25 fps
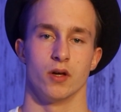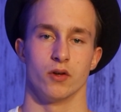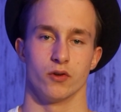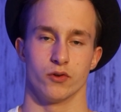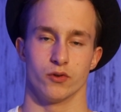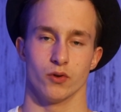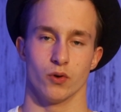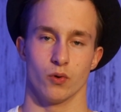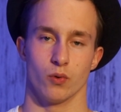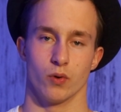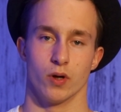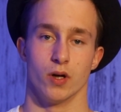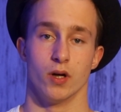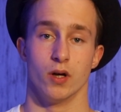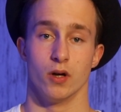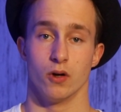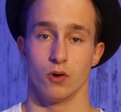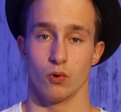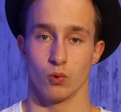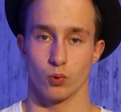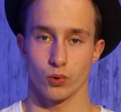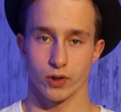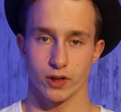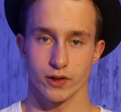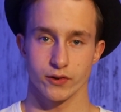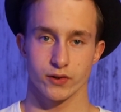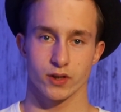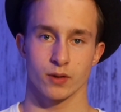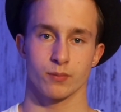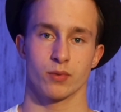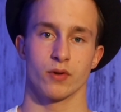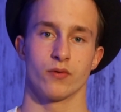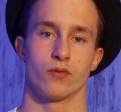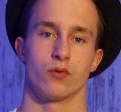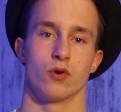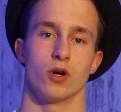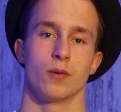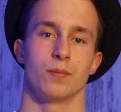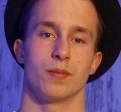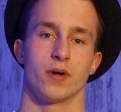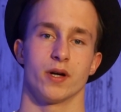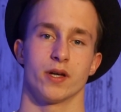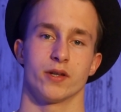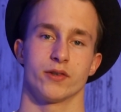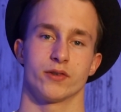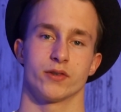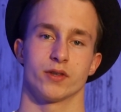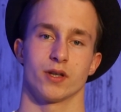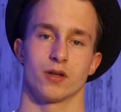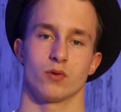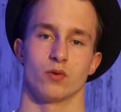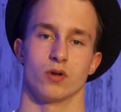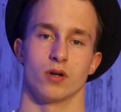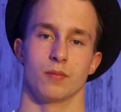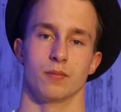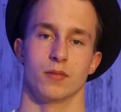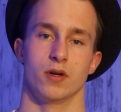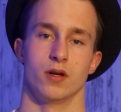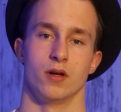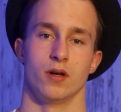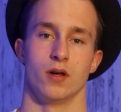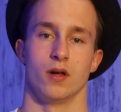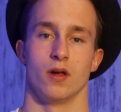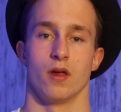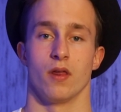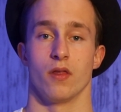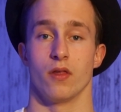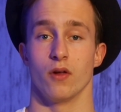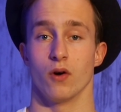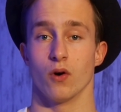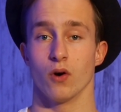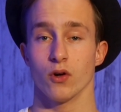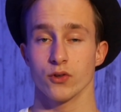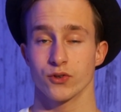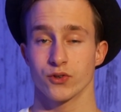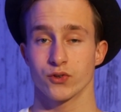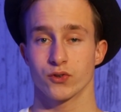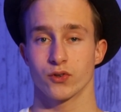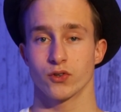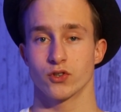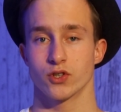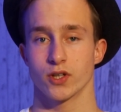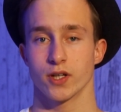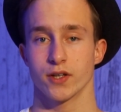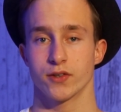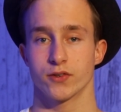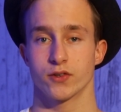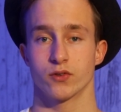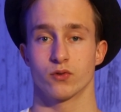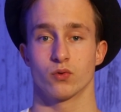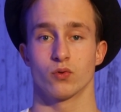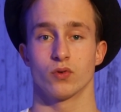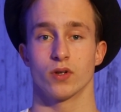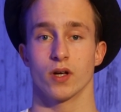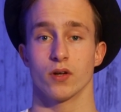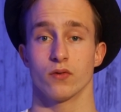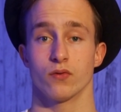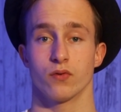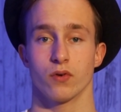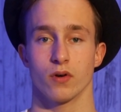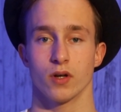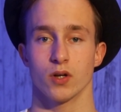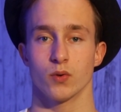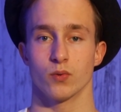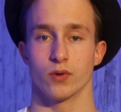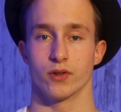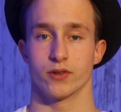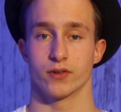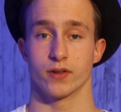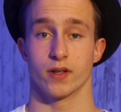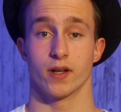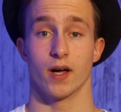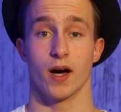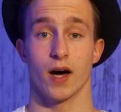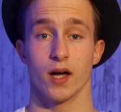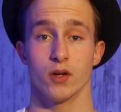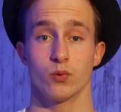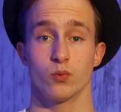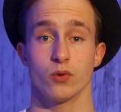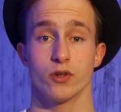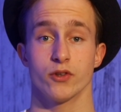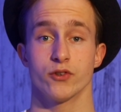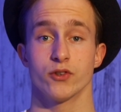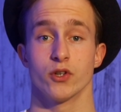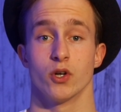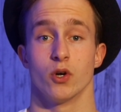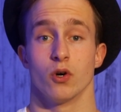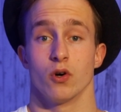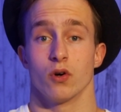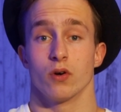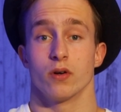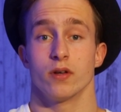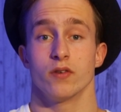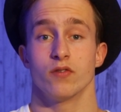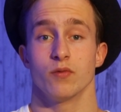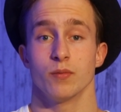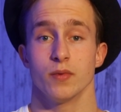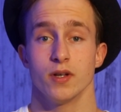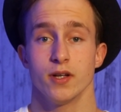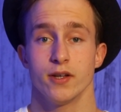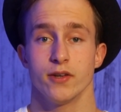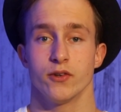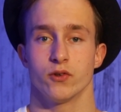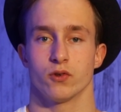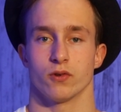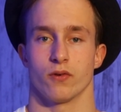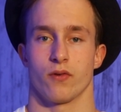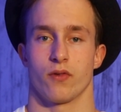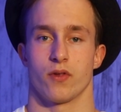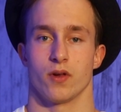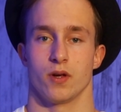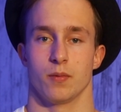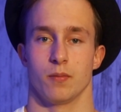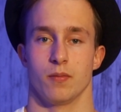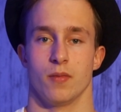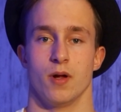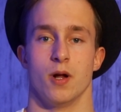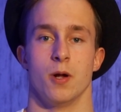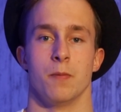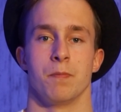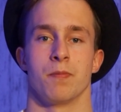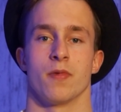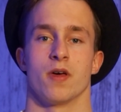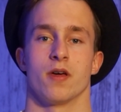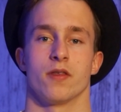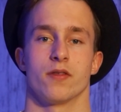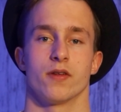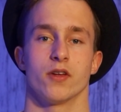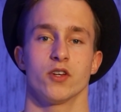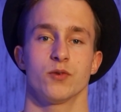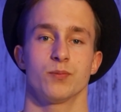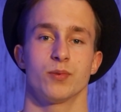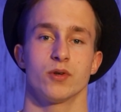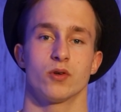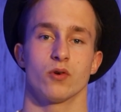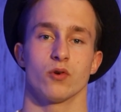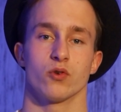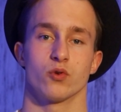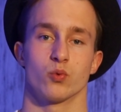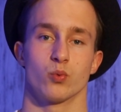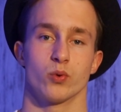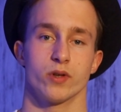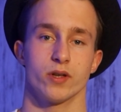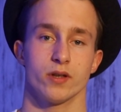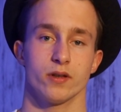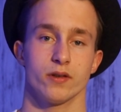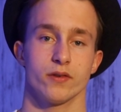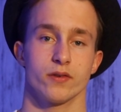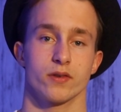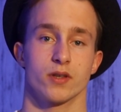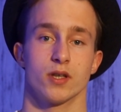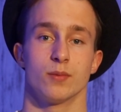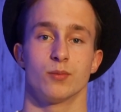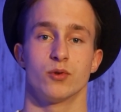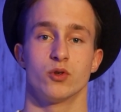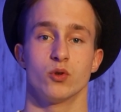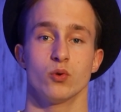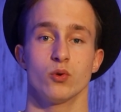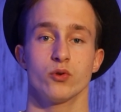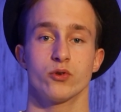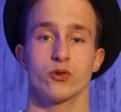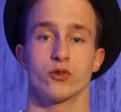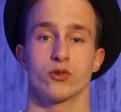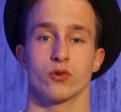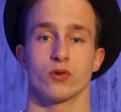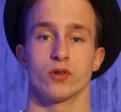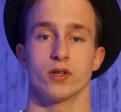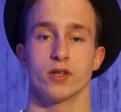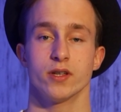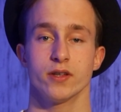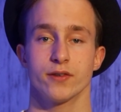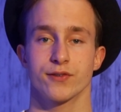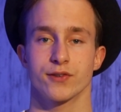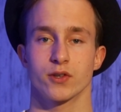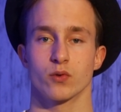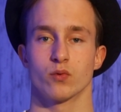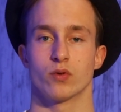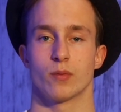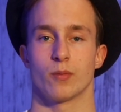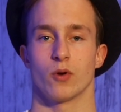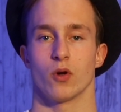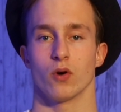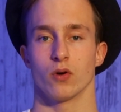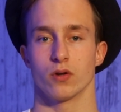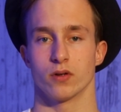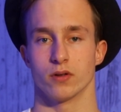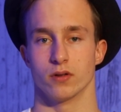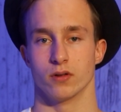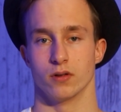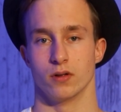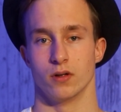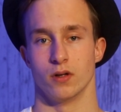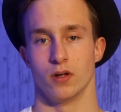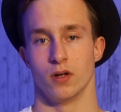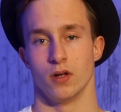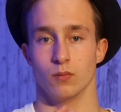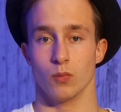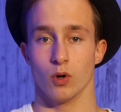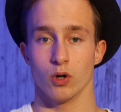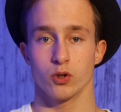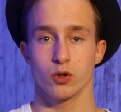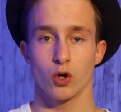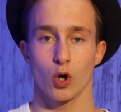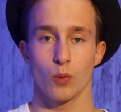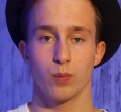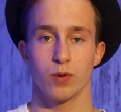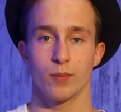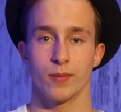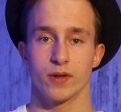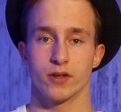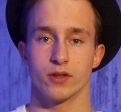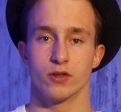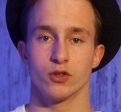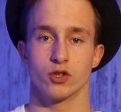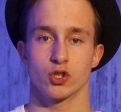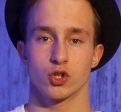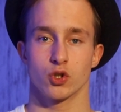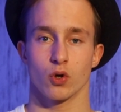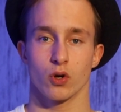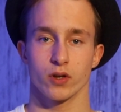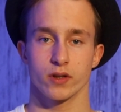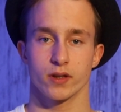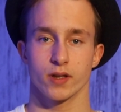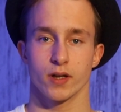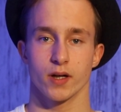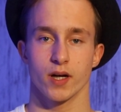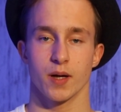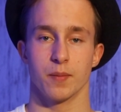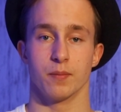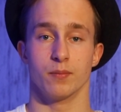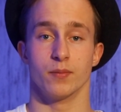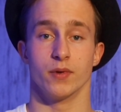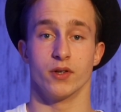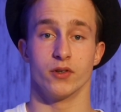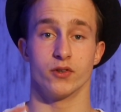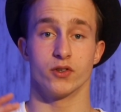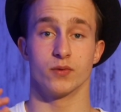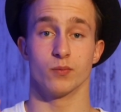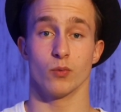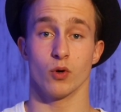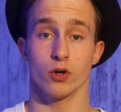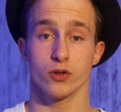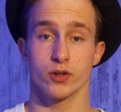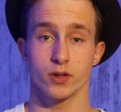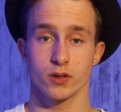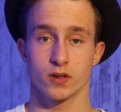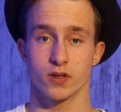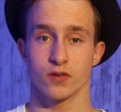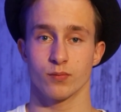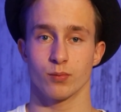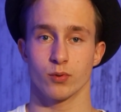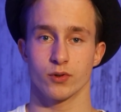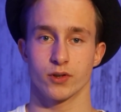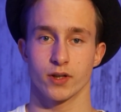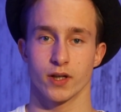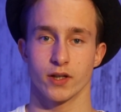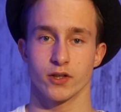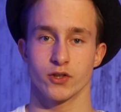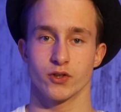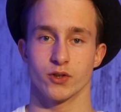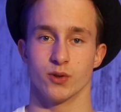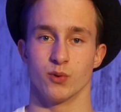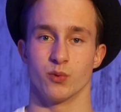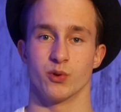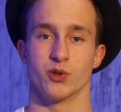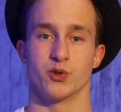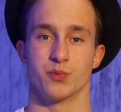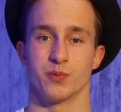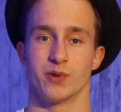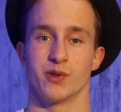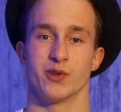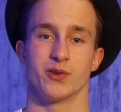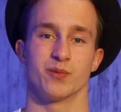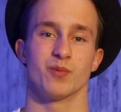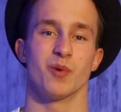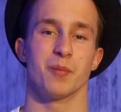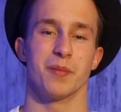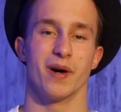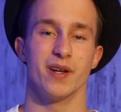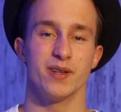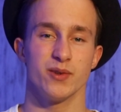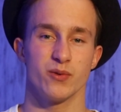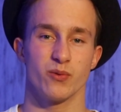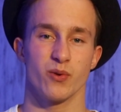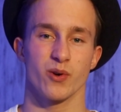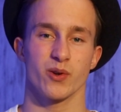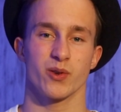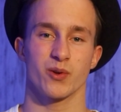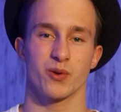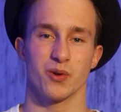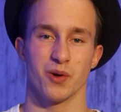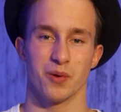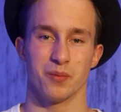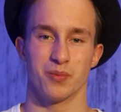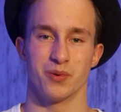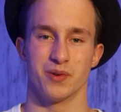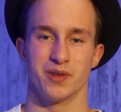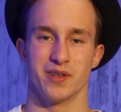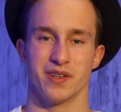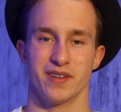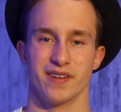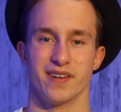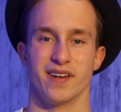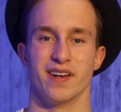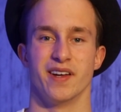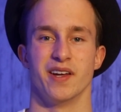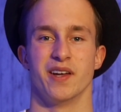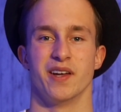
So, reels are preferred by Instagram. They are also suggested to non-followers and hundreds or even millions of them. That's because reels keep users on Instagram longer. More dopamine in a short time means more addictive potential, which means more money for the company.